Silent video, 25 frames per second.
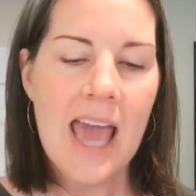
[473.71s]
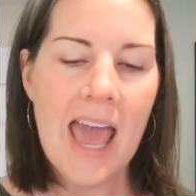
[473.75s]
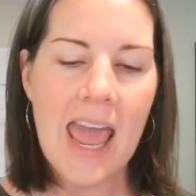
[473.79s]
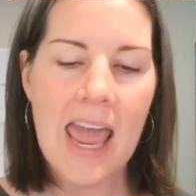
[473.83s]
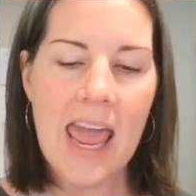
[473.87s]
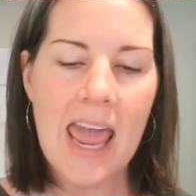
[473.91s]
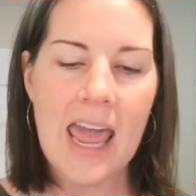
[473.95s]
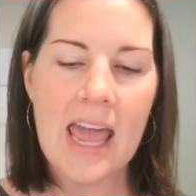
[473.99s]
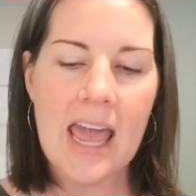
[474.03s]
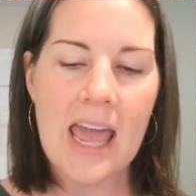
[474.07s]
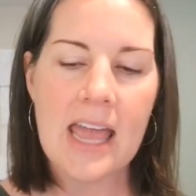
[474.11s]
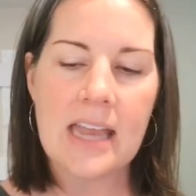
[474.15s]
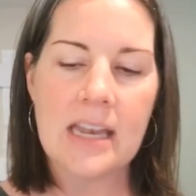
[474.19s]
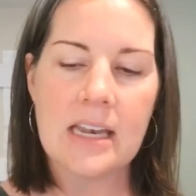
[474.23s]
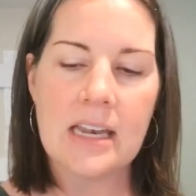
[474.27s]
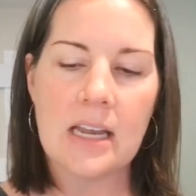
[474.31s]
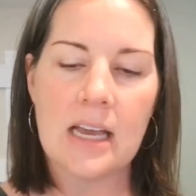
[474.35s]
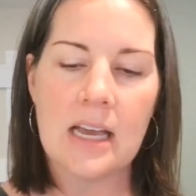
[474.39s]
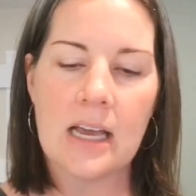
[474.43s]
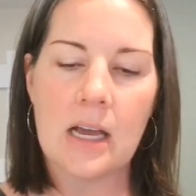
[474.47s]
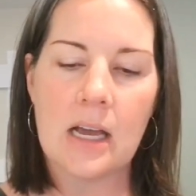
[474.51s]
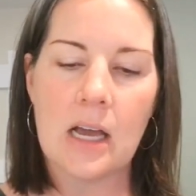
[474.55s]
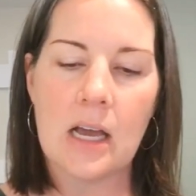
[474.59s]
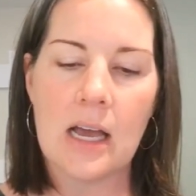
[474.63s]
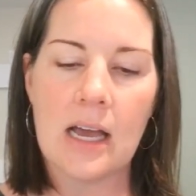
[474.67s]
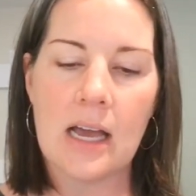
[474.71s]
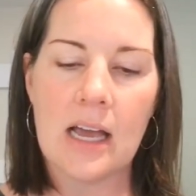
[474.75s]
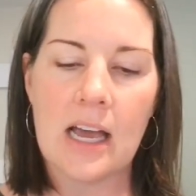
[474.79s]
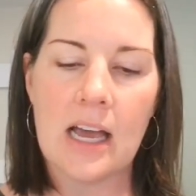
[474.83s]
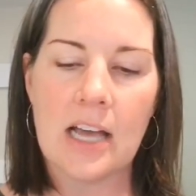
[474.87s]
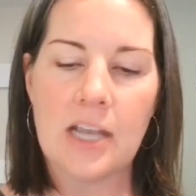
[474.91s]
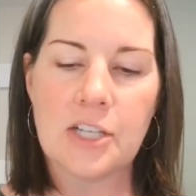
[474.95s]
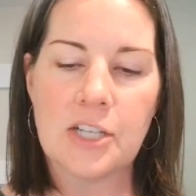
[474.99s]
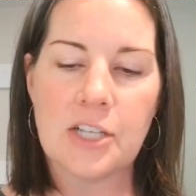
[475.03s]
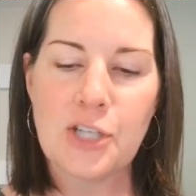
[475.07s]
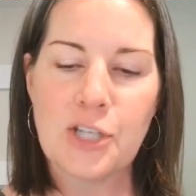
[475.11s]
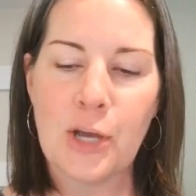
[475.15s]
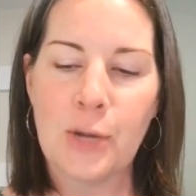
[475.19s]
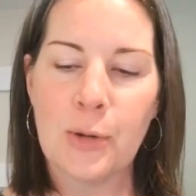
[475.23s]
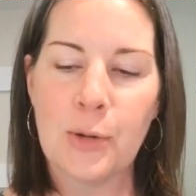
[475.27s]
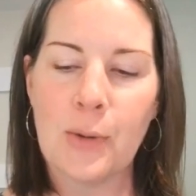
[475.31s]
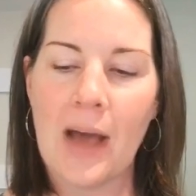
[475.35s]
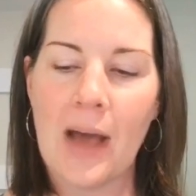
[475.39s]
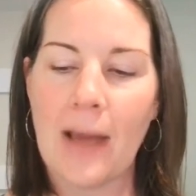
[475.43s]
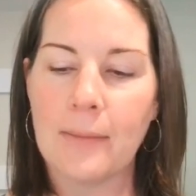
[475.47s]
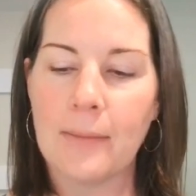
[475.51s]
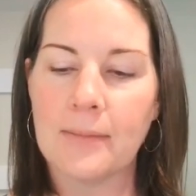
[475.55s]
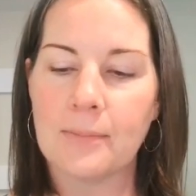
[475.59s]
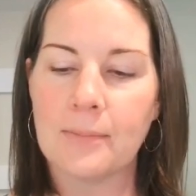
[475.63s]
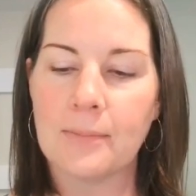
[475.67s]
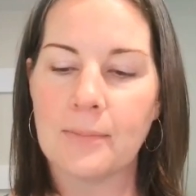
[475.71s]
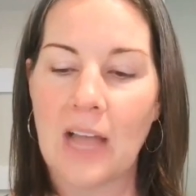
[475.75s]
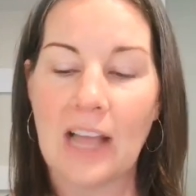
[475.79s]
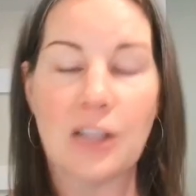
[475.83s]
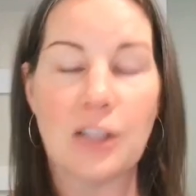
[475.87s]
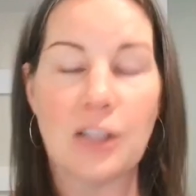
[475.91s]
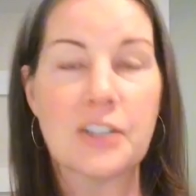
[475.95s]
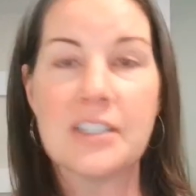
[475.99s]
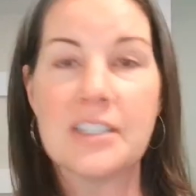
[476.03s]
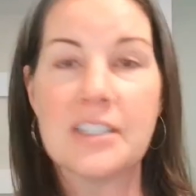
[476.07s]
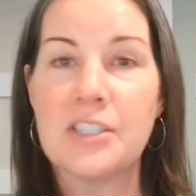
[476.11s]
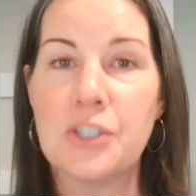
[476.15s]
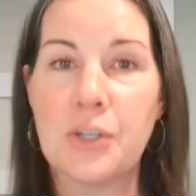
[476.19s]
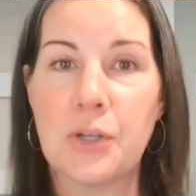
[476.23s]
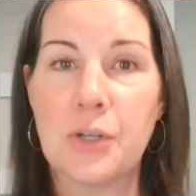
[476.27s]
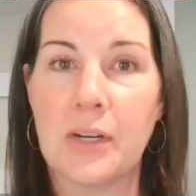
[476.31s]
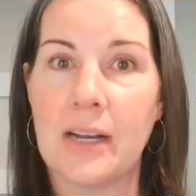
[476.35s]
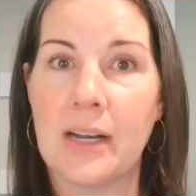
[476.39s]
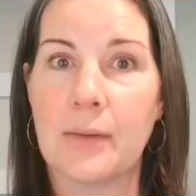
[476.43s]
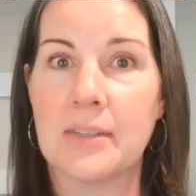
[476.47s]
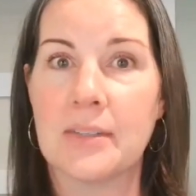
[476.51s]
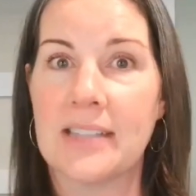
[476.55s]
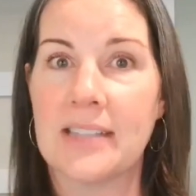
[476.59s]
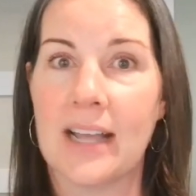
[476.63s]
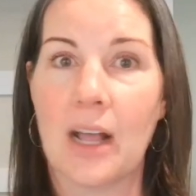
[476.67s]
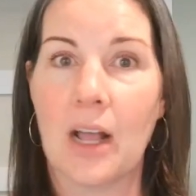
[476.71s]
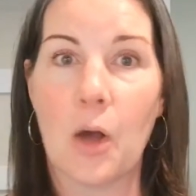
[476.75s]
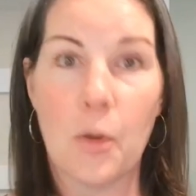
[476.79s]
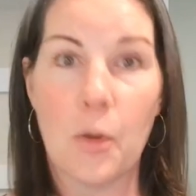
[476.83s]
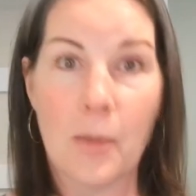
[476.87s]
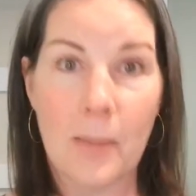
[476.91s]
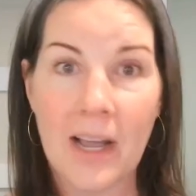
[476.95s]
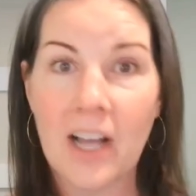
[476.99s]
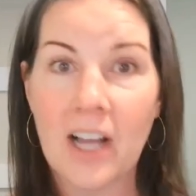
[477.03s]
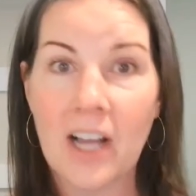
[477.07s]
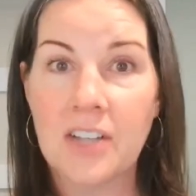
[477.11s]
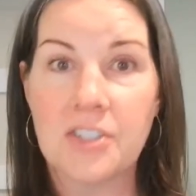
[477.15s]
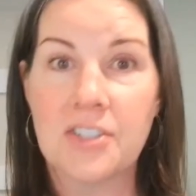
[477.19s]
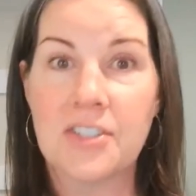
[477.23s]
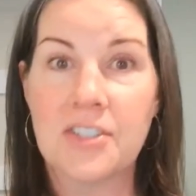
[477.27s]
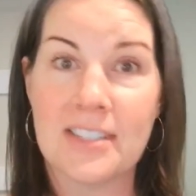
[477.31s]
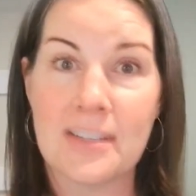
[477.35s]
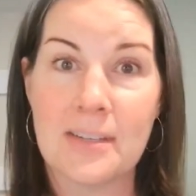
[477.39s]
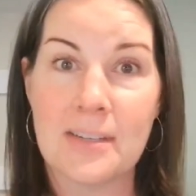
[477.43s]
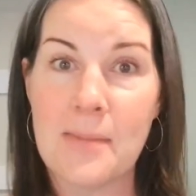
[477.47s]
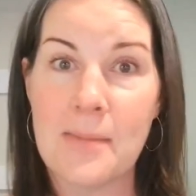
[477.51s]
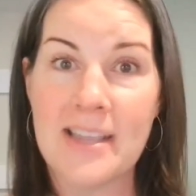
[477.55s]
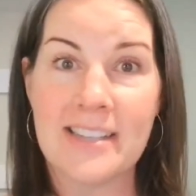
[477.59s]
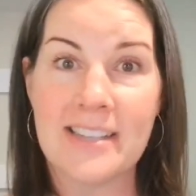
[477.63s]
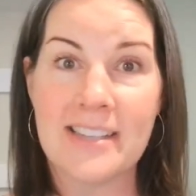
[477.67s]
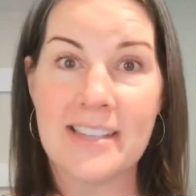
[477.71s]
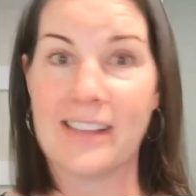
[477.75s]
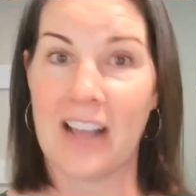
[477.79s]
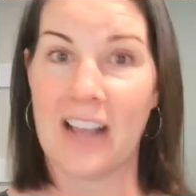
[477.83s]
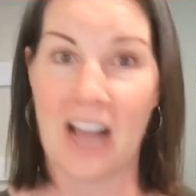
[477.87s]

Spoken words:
And so I looked into it, and I was like, oh my gosh, this is amazing.